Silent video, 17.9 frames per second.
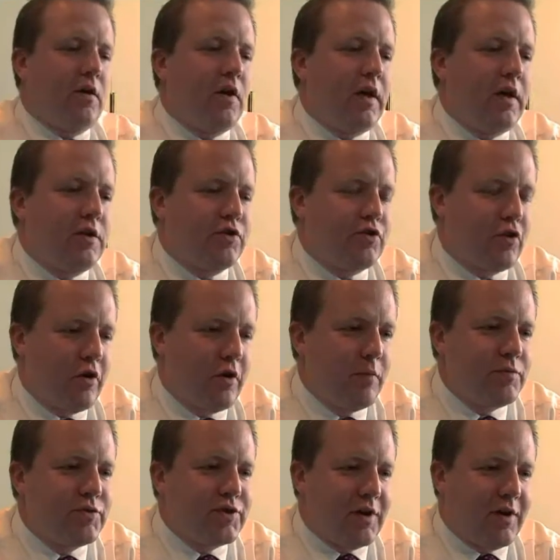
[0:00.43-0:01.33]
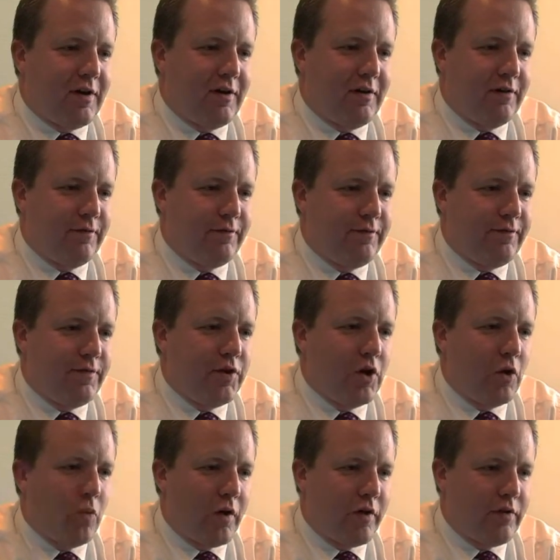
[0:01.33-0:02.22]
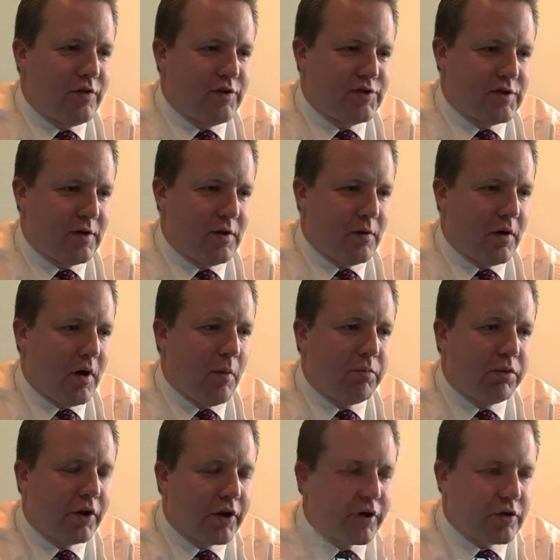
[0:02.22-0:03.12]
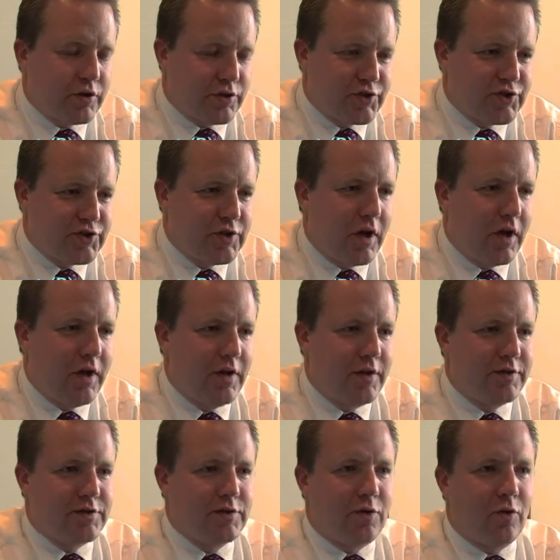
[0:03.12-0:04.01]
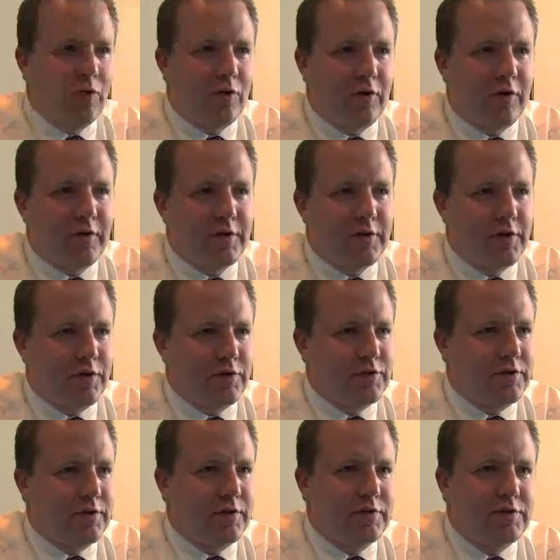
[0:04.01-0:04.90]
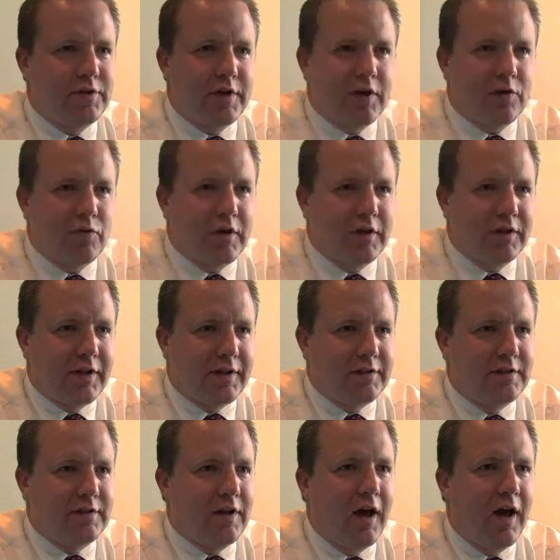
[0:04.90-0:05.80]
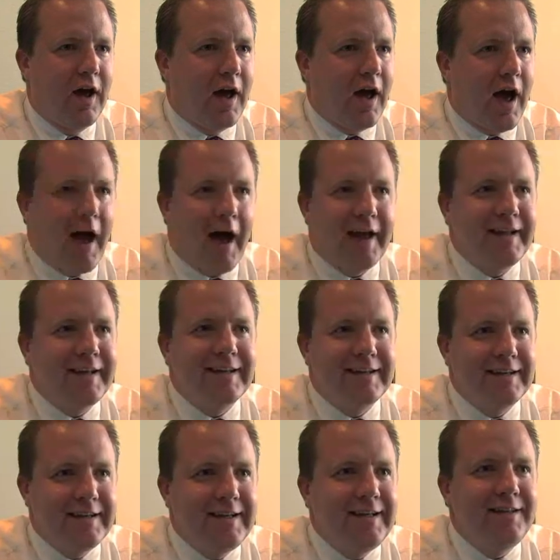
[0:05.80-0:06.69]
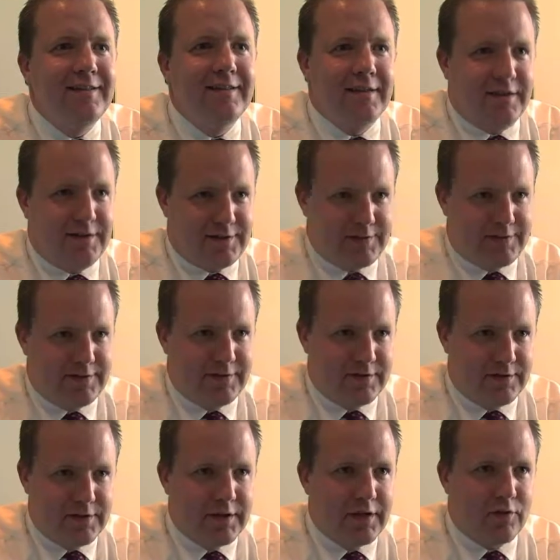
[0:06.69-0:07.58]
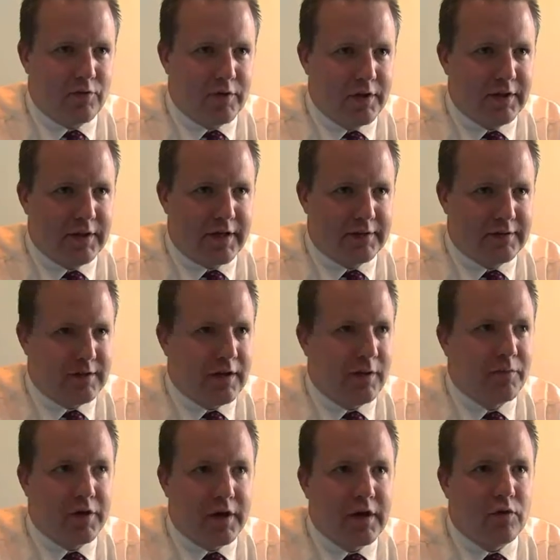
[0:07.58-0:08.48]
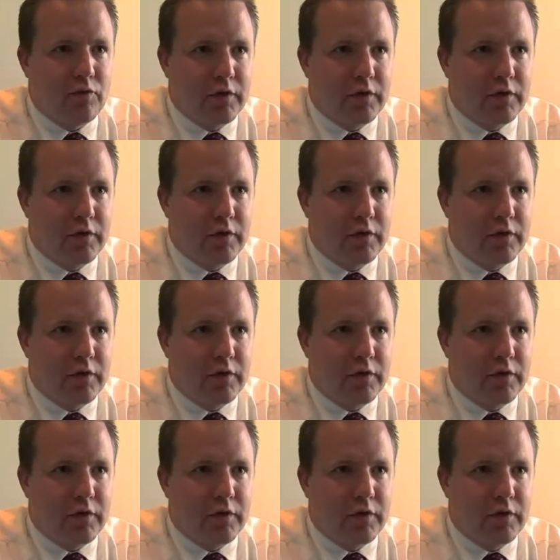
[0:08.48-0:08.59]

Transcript: in terms of you know whether this is a, a, political stunt or you know to, to get reelected, I didn't need this to get reelected. I'm going to get